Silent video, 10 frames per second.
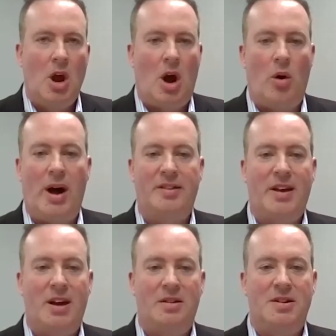Well, I
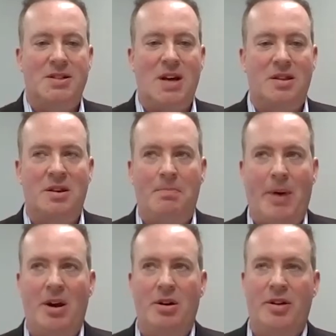tell you, there's nothing
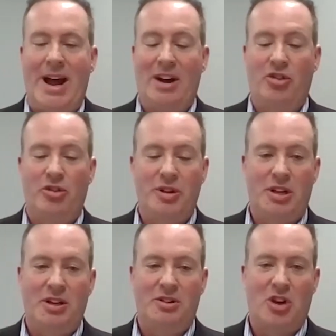better than
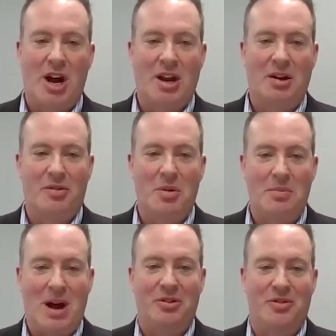actually talking from the
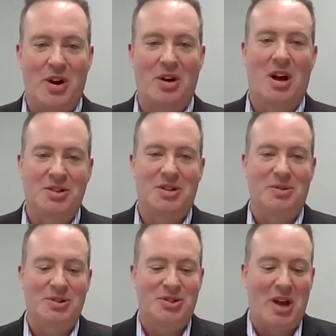mouths of our
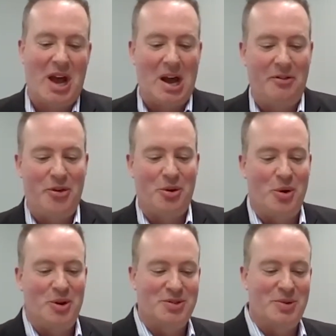customers. So I had a few
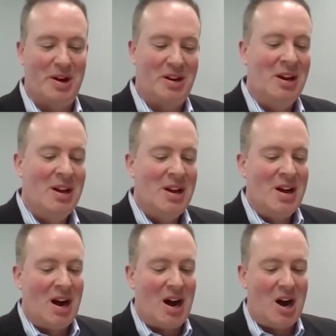quotes ready.
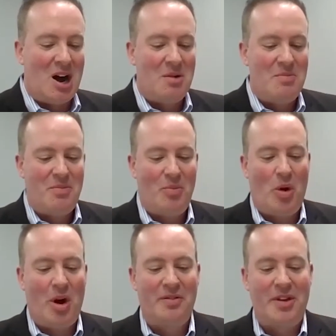
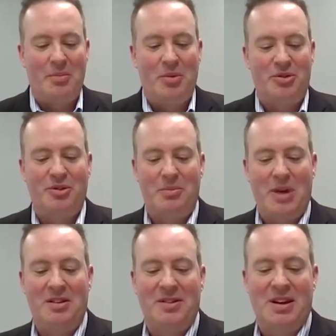One of them, which is
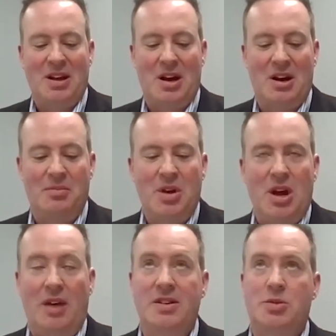amazing,
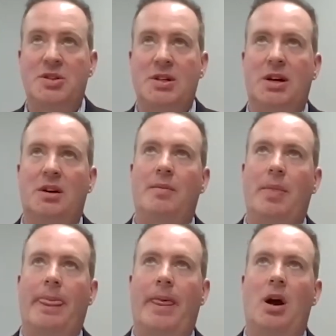and this was a
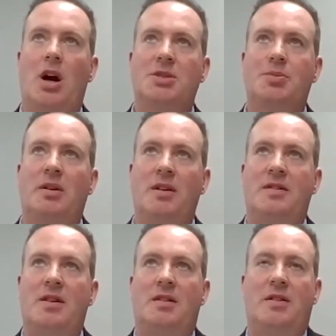hospital
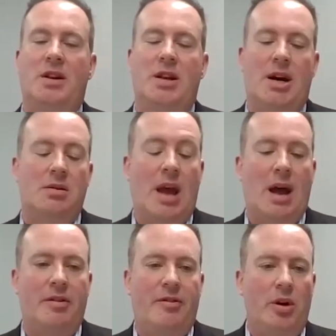that's in
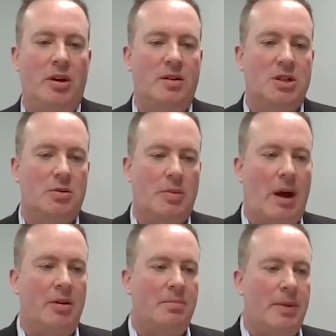California that's
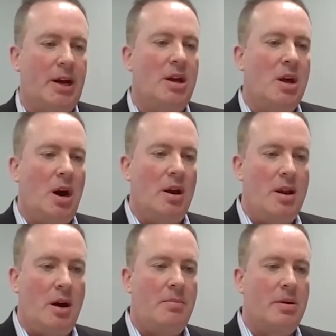surrounded by a
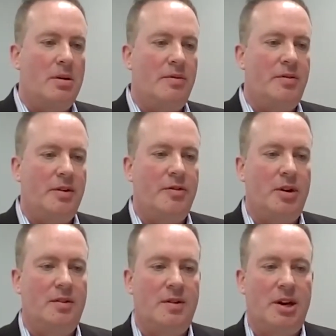number of different